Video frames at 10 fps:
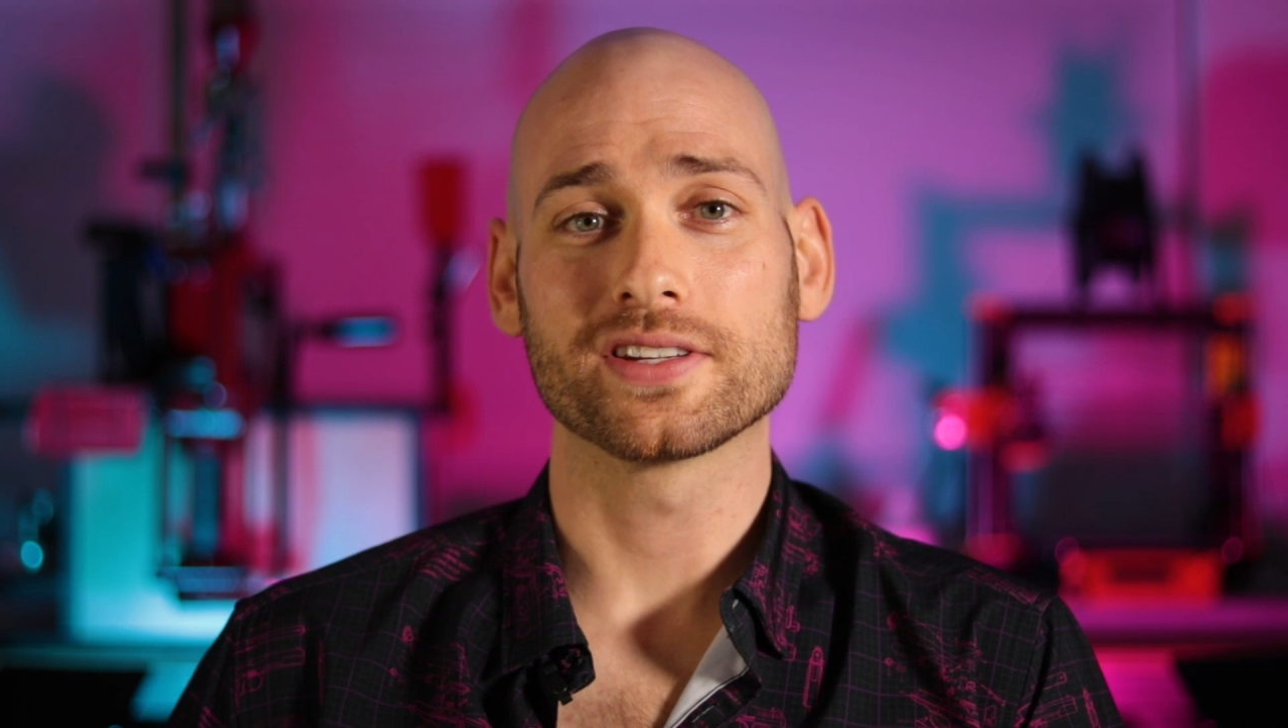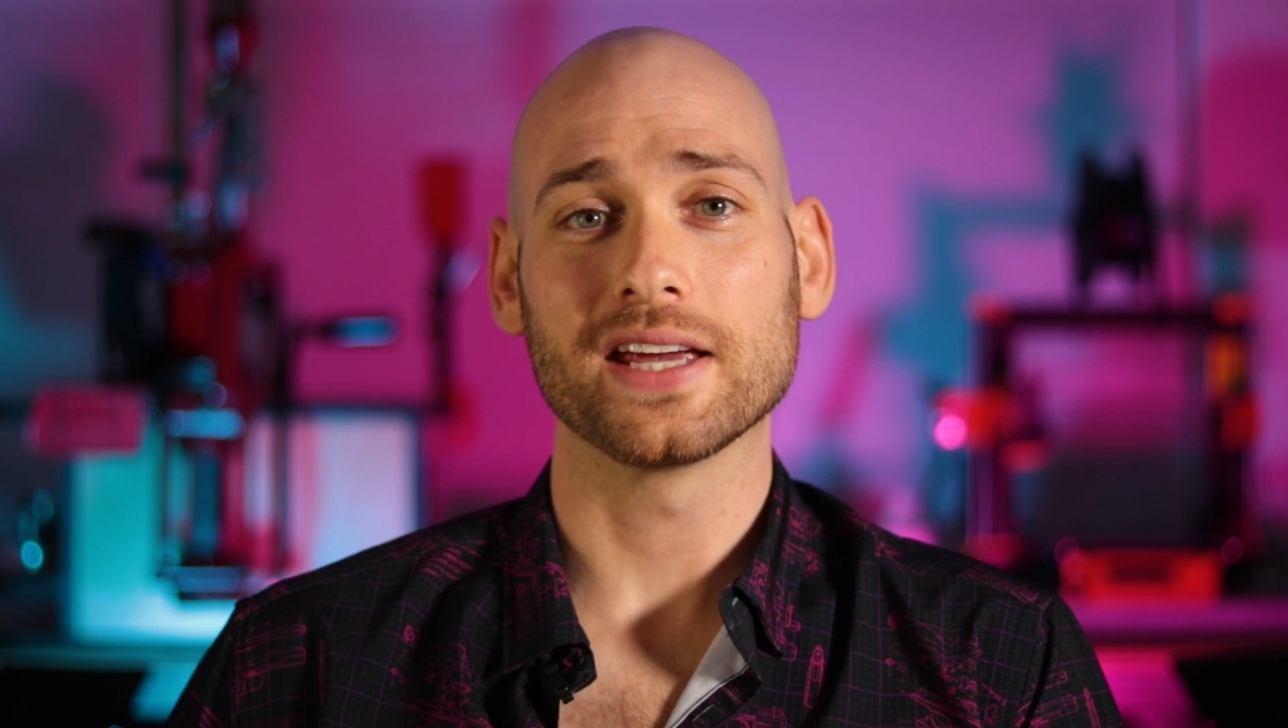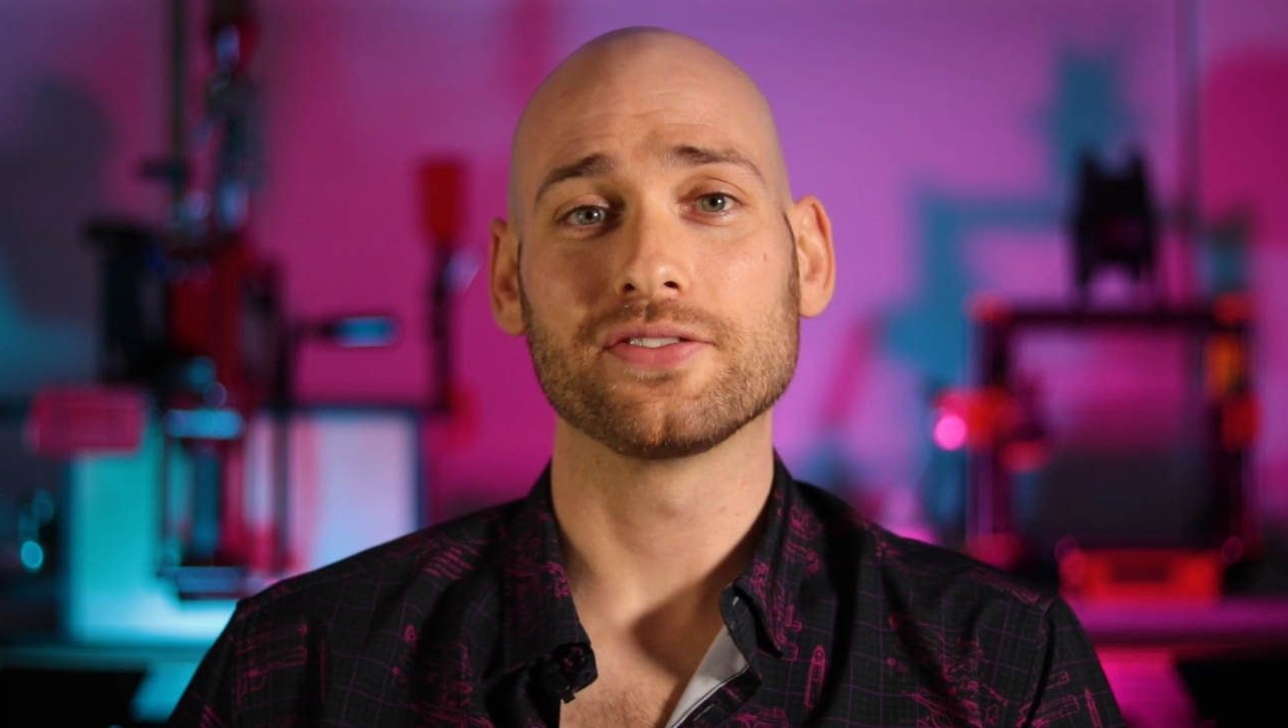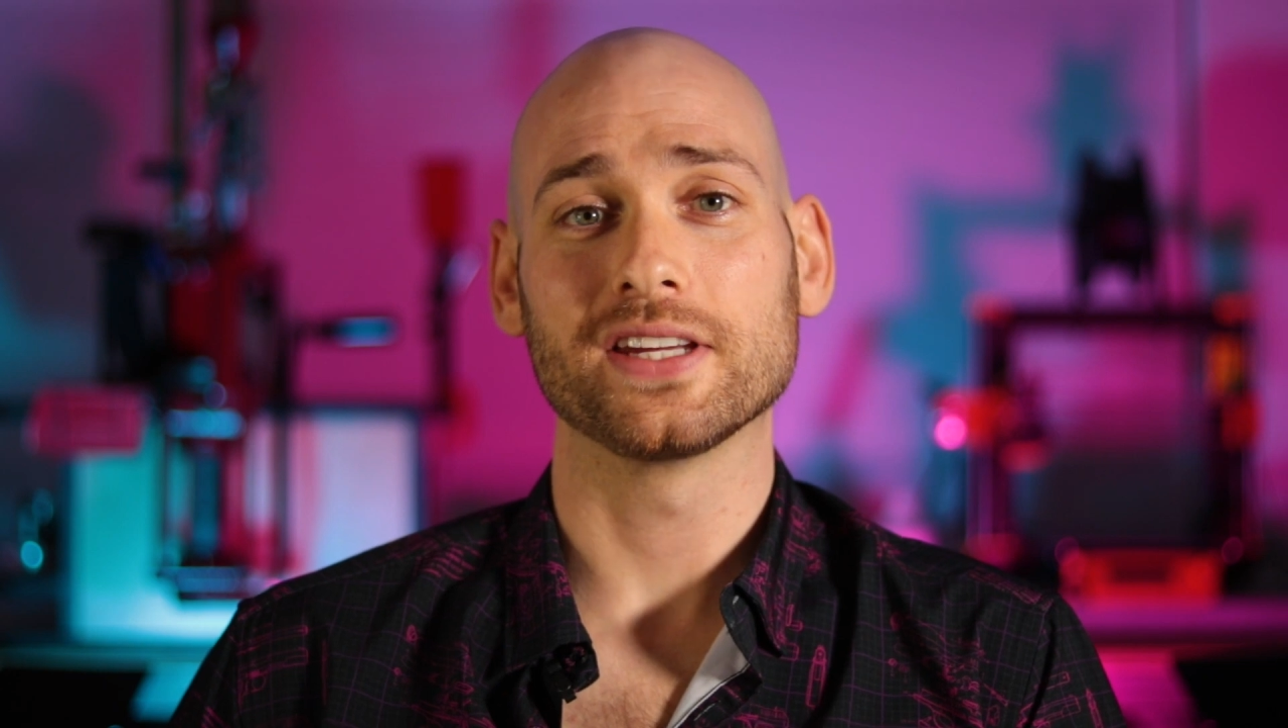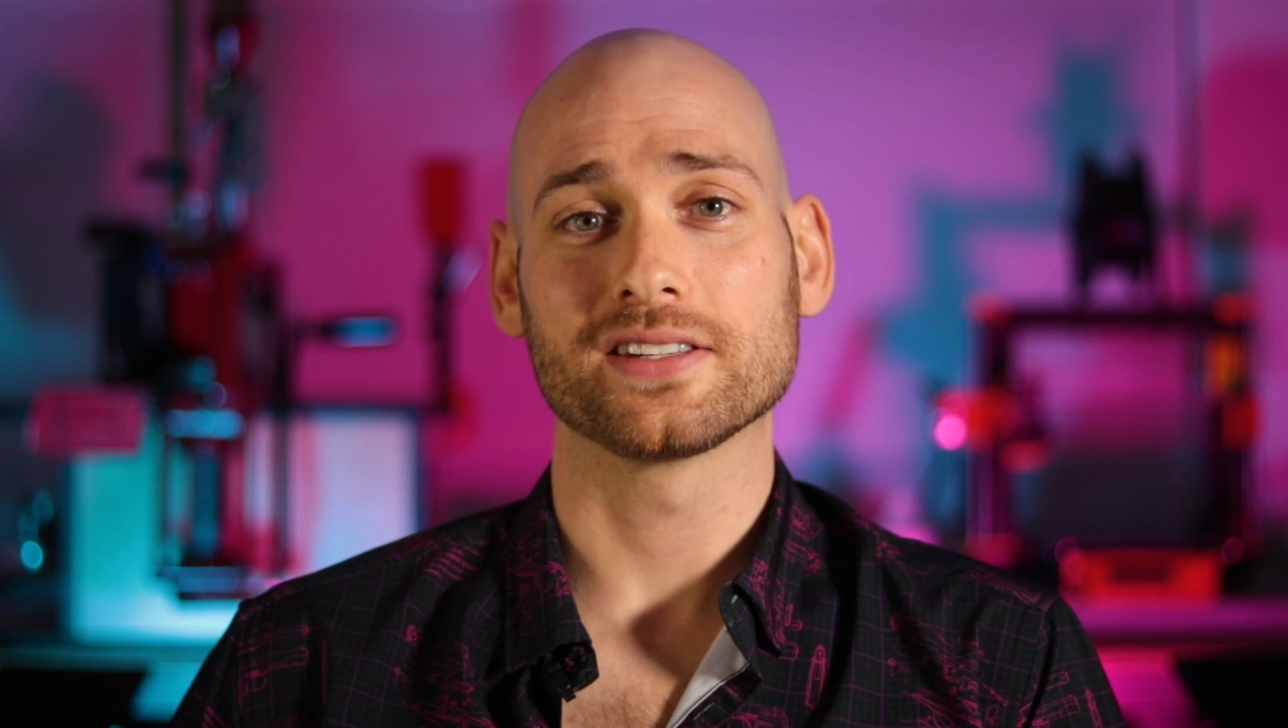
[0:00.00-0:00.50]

a safety